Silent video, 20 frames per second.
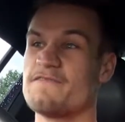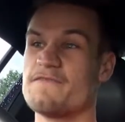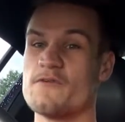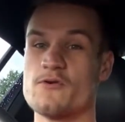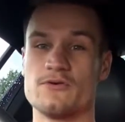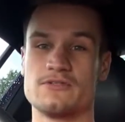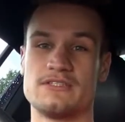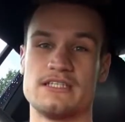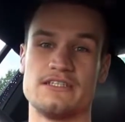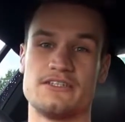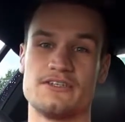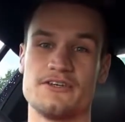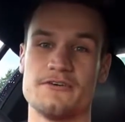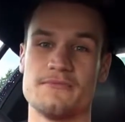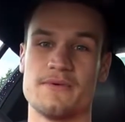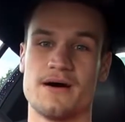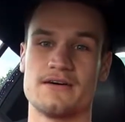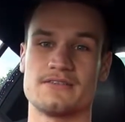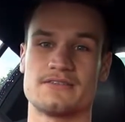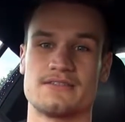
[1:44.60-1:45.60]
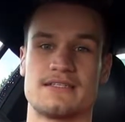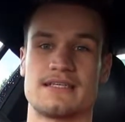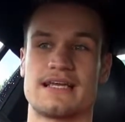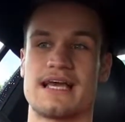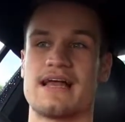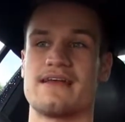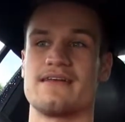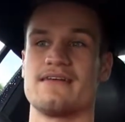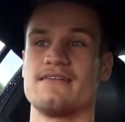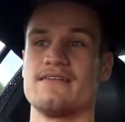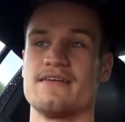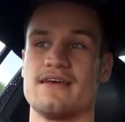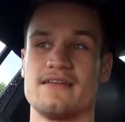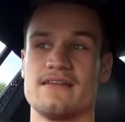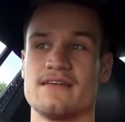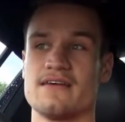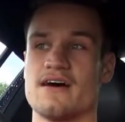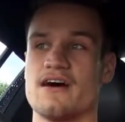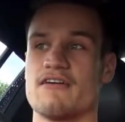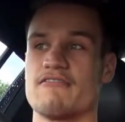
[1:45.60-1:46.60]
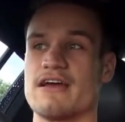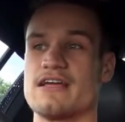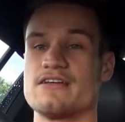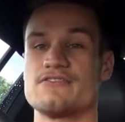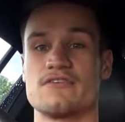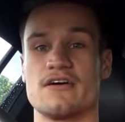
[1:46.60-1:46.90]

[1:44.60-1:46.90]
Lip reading: 42 miles to the gallon in the R8,